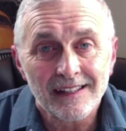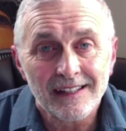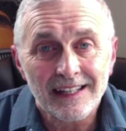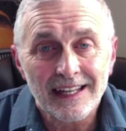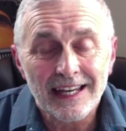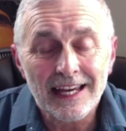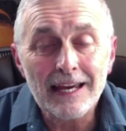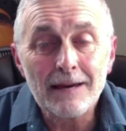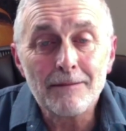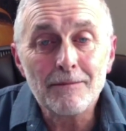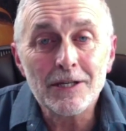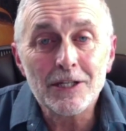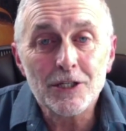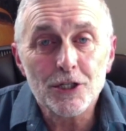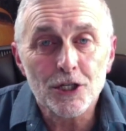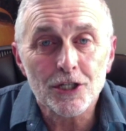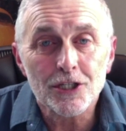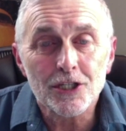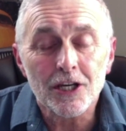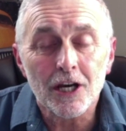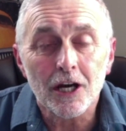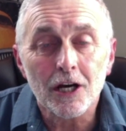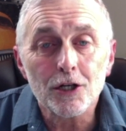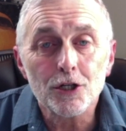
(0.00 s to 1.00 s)
Images
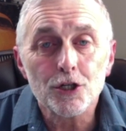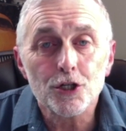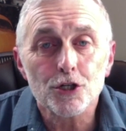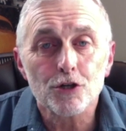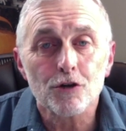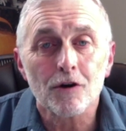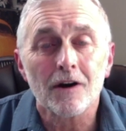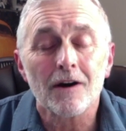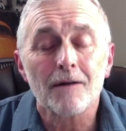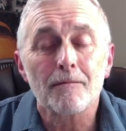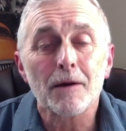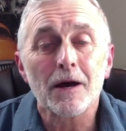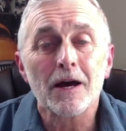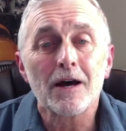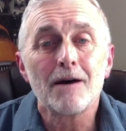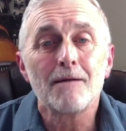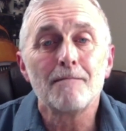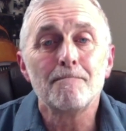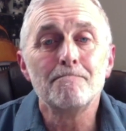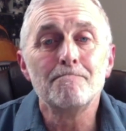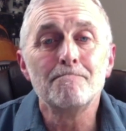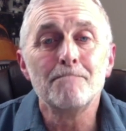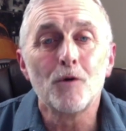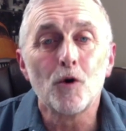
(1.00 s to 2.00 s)
conjure up
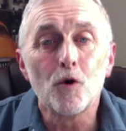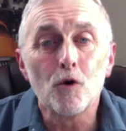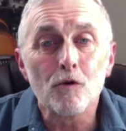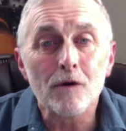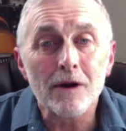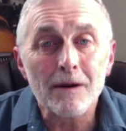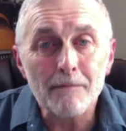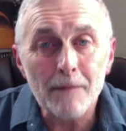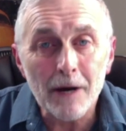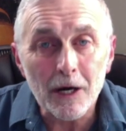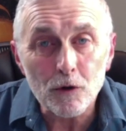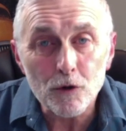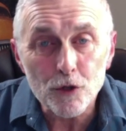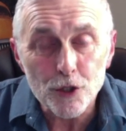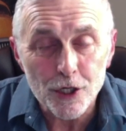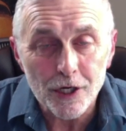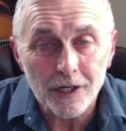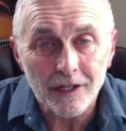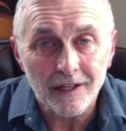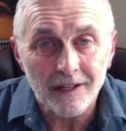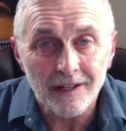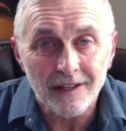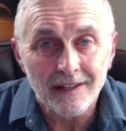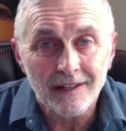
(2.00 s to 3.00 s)
more
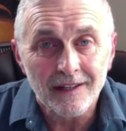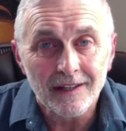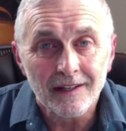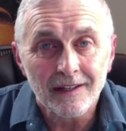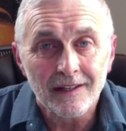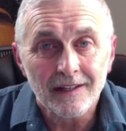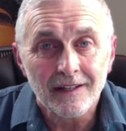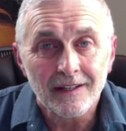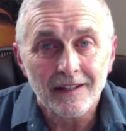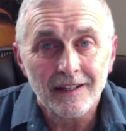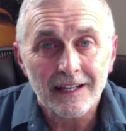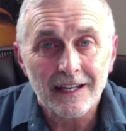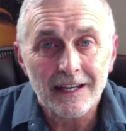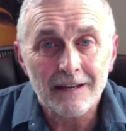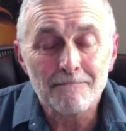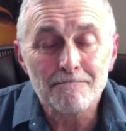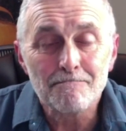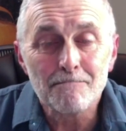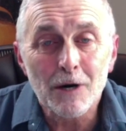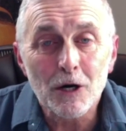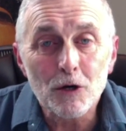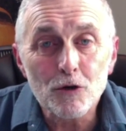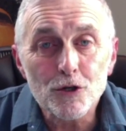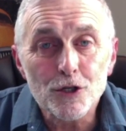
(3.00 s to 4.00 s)
emotion.
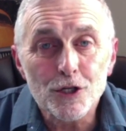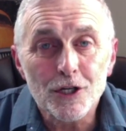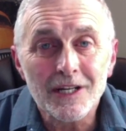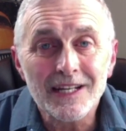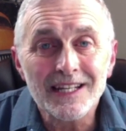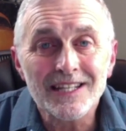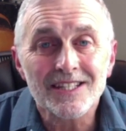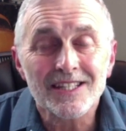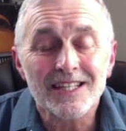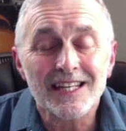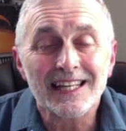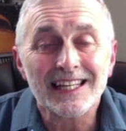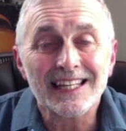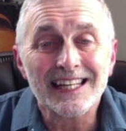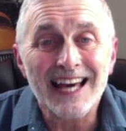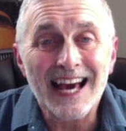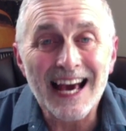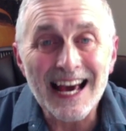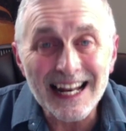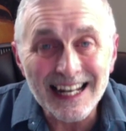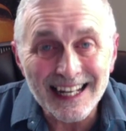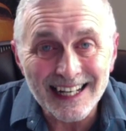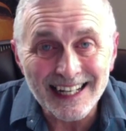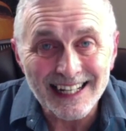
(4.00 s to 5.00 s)
Emotion is the
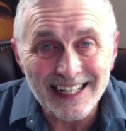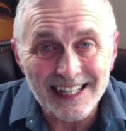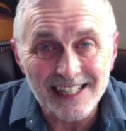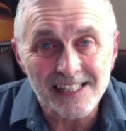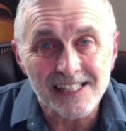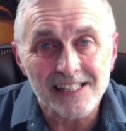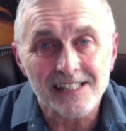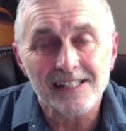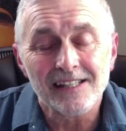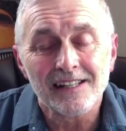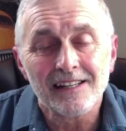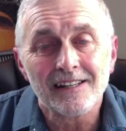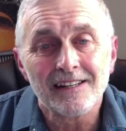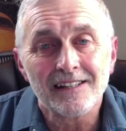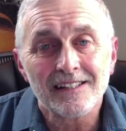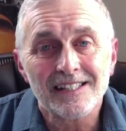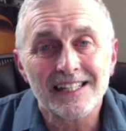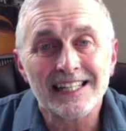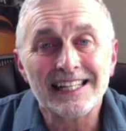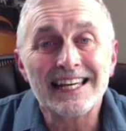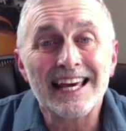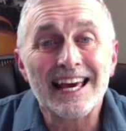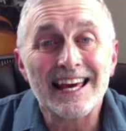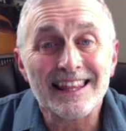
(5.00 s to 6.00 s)
catalyst to
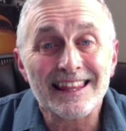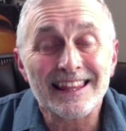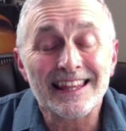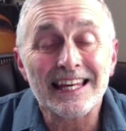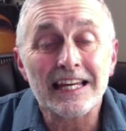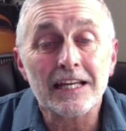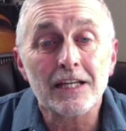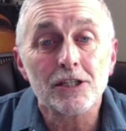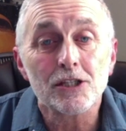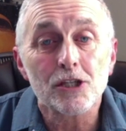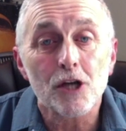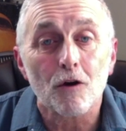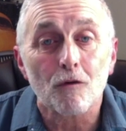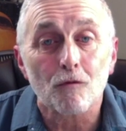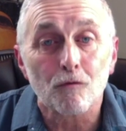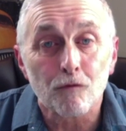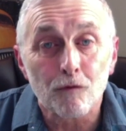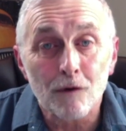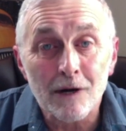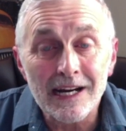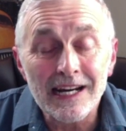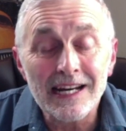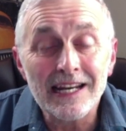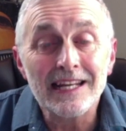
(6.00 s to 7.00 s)
get things
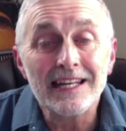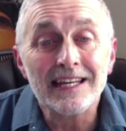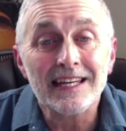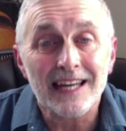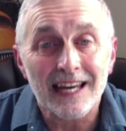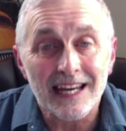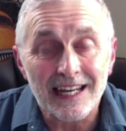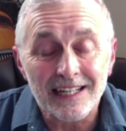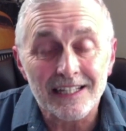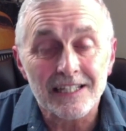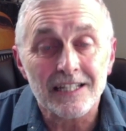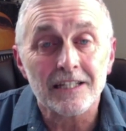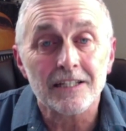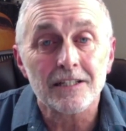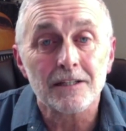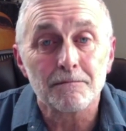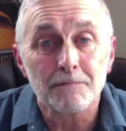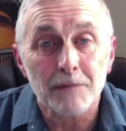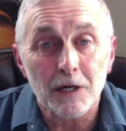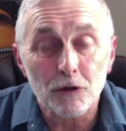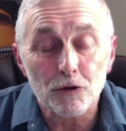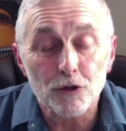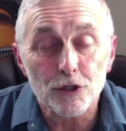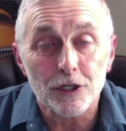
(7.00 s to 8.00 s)
really kicked into
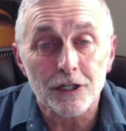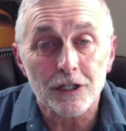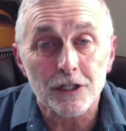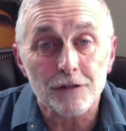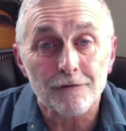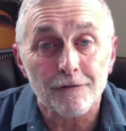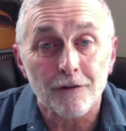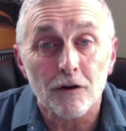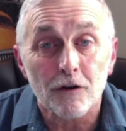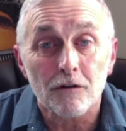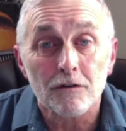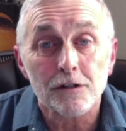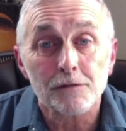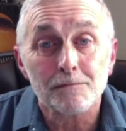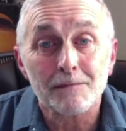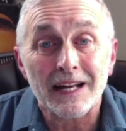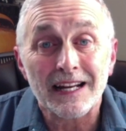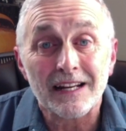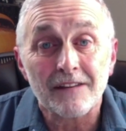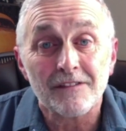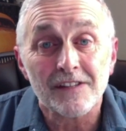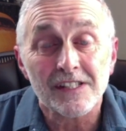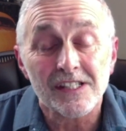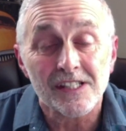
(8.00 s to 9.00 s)
motion as far as
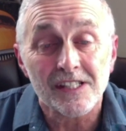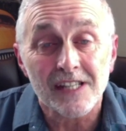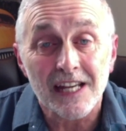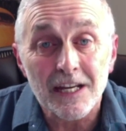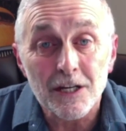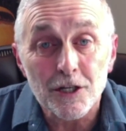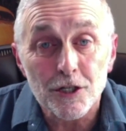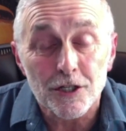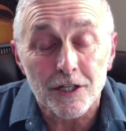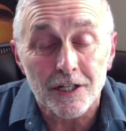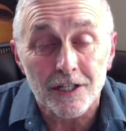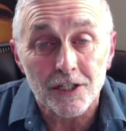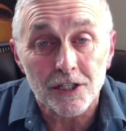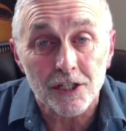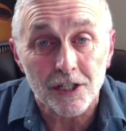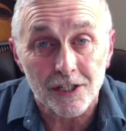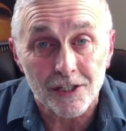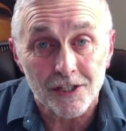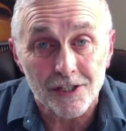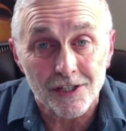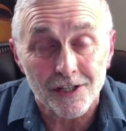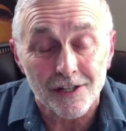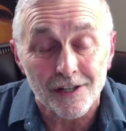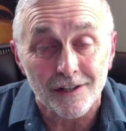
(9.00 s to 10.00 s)
manifestation is
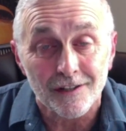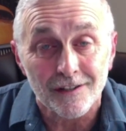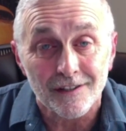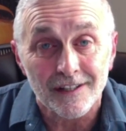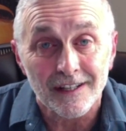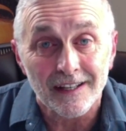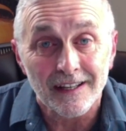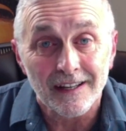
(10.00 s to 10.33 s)
concerned.